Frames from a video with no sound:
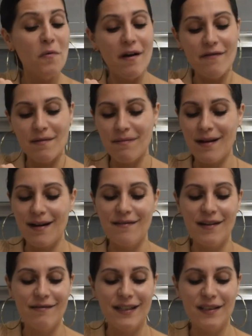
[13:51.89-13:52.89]
other
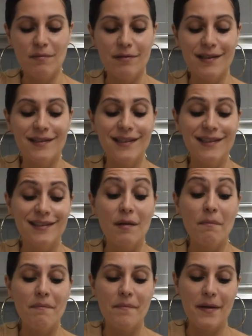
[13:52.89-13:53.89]
baklava recipe. This is the
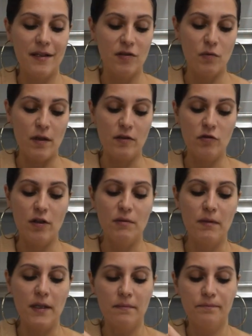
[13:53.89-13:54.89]
best one, trust
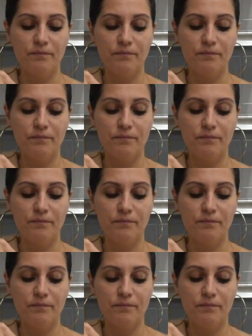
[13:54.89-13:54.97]
me.